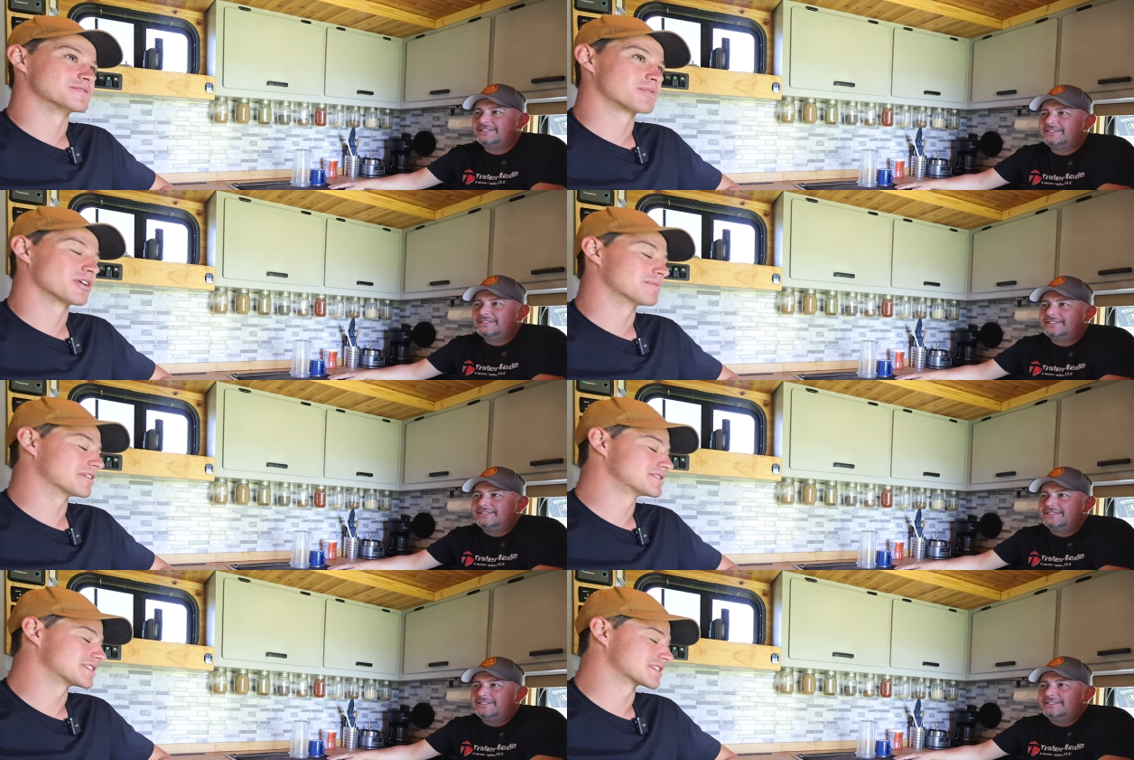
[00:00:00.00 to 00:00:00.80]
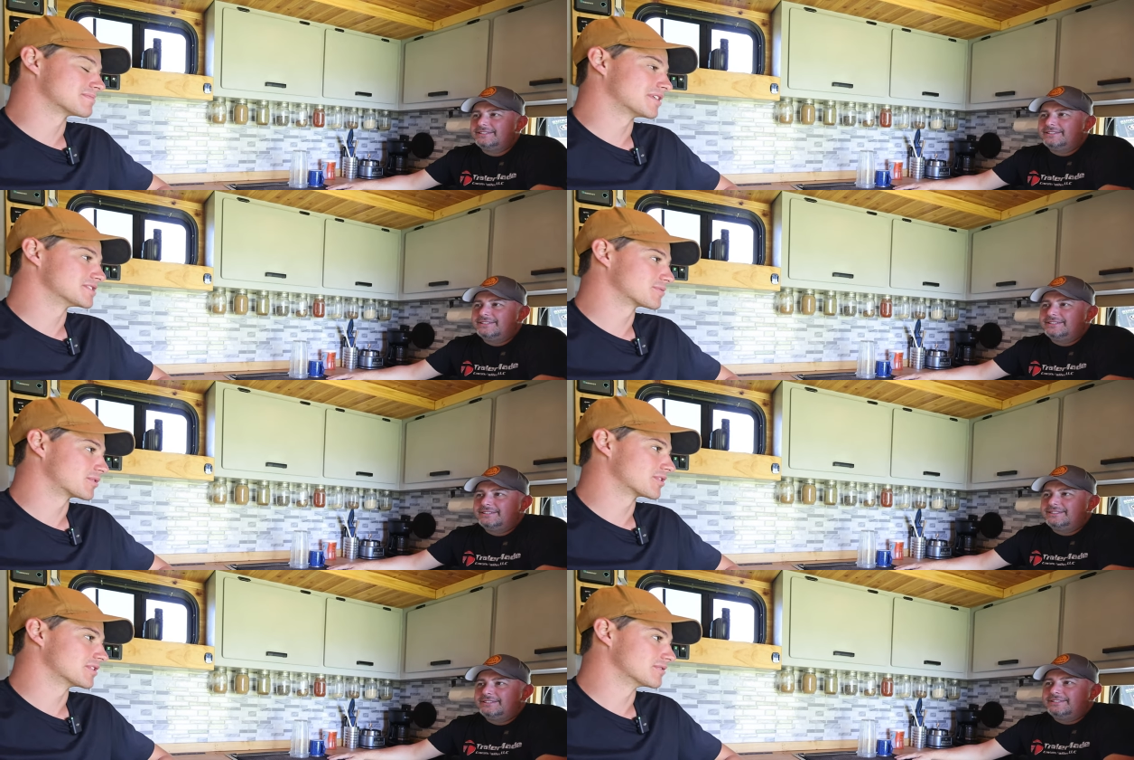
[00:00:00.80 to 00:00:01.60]
Speaker 1: say it's probably about six months
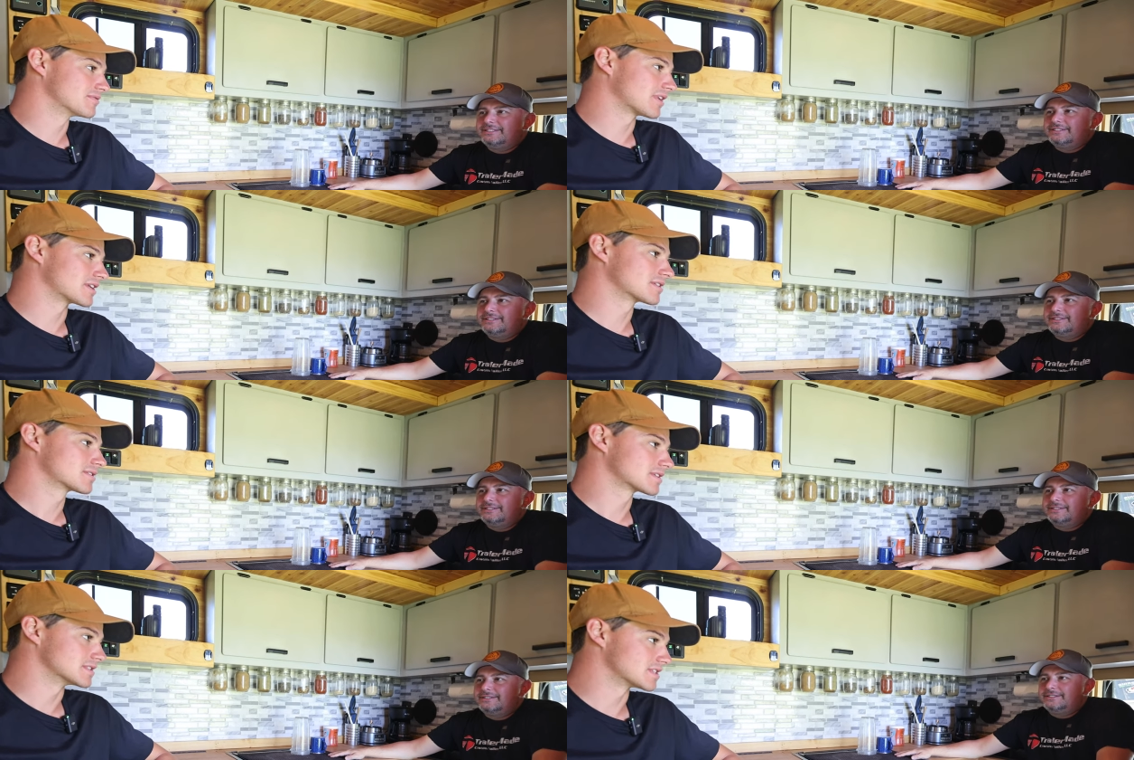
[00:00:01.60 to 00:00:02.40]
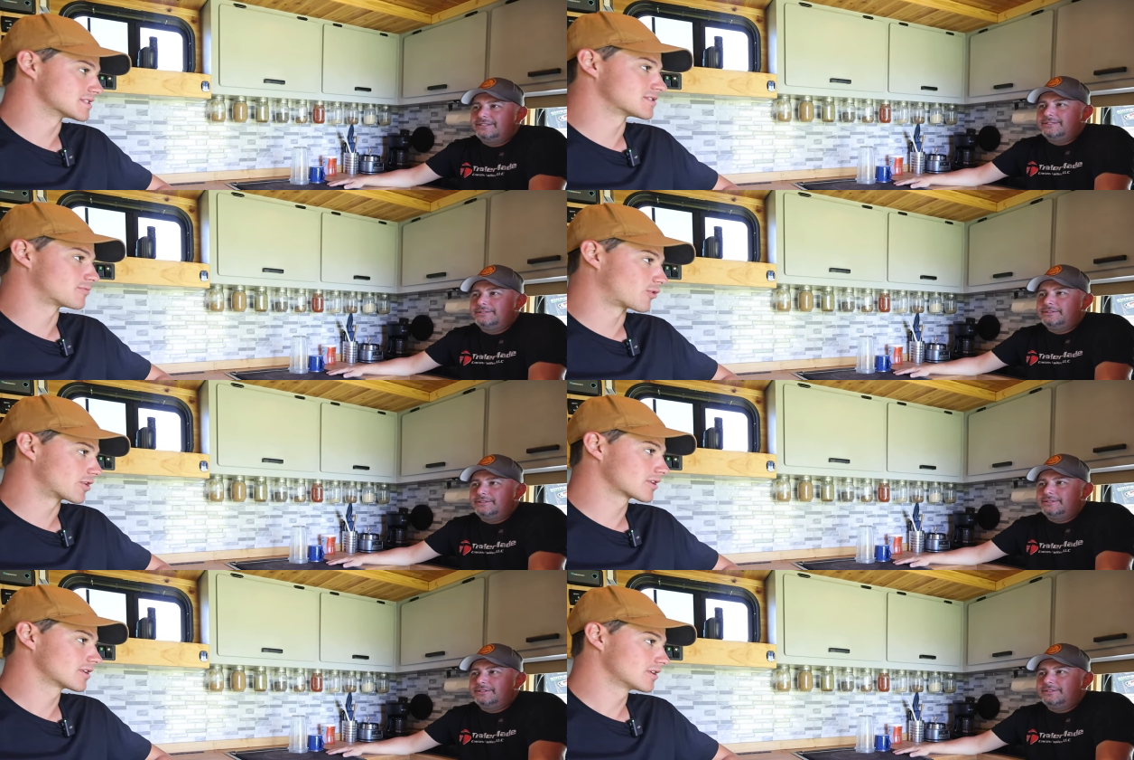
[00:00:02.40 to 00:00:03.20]
worth of like consistent
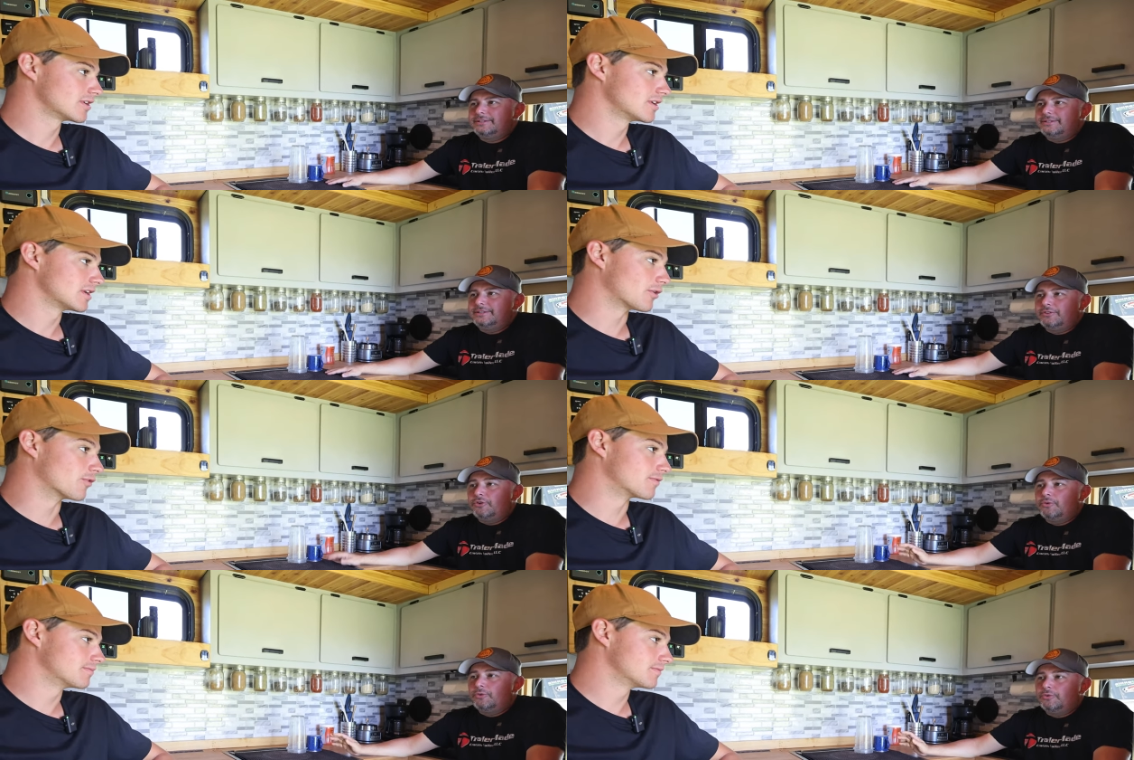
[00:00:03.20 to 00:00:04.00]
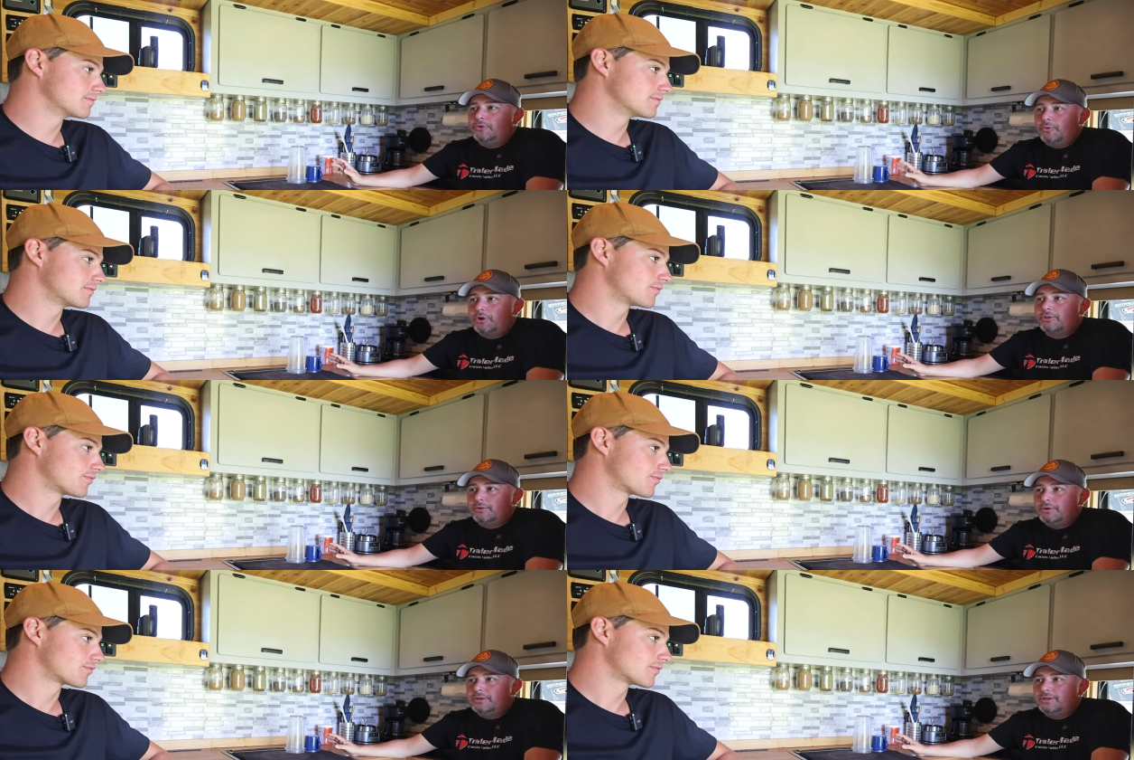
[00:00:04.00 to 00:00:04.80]
work. And well, do, you, do you work on the
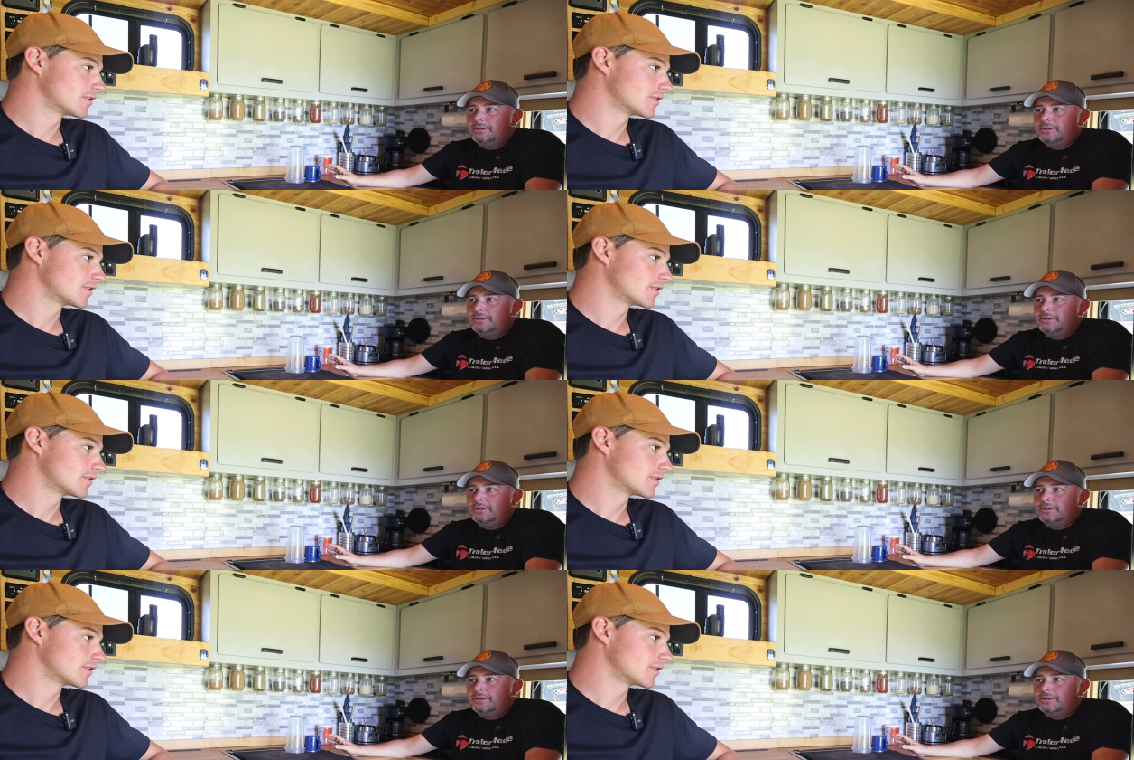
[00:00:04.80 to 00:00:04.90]
road?